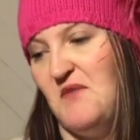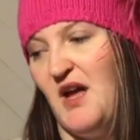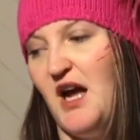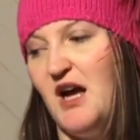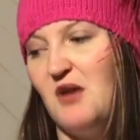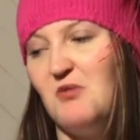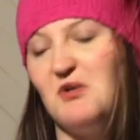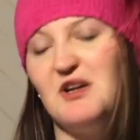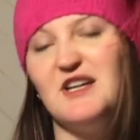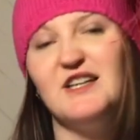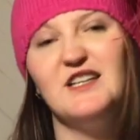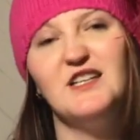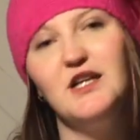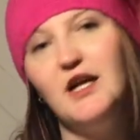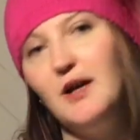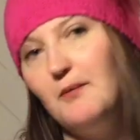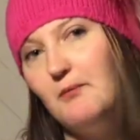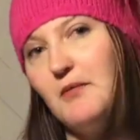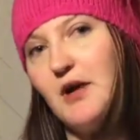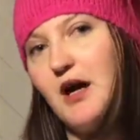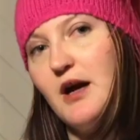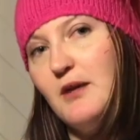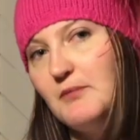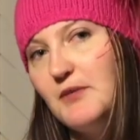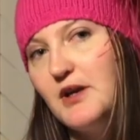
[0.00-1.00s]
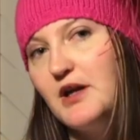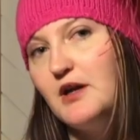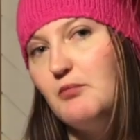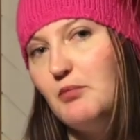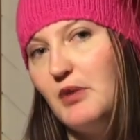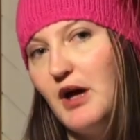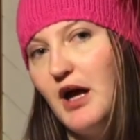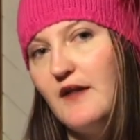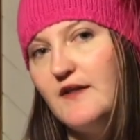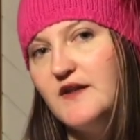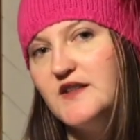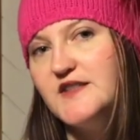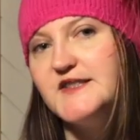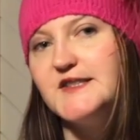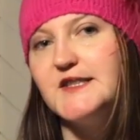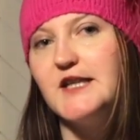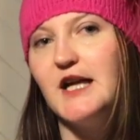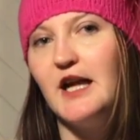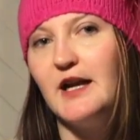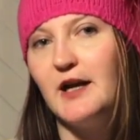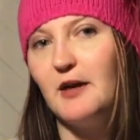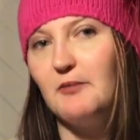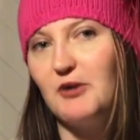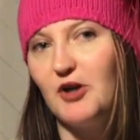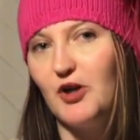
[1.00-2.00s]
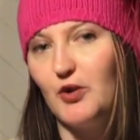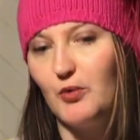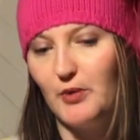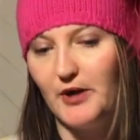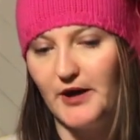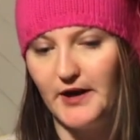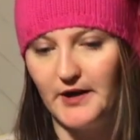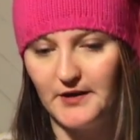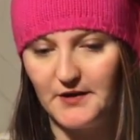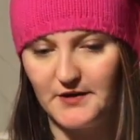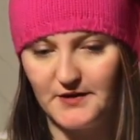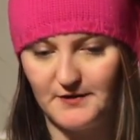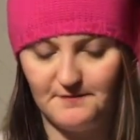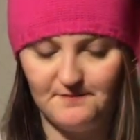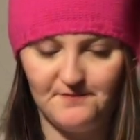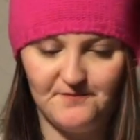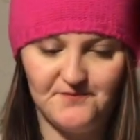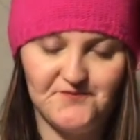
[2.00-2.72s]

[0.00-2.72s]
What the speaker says: I went, yep, I'm going to buy this and I'm going to read it.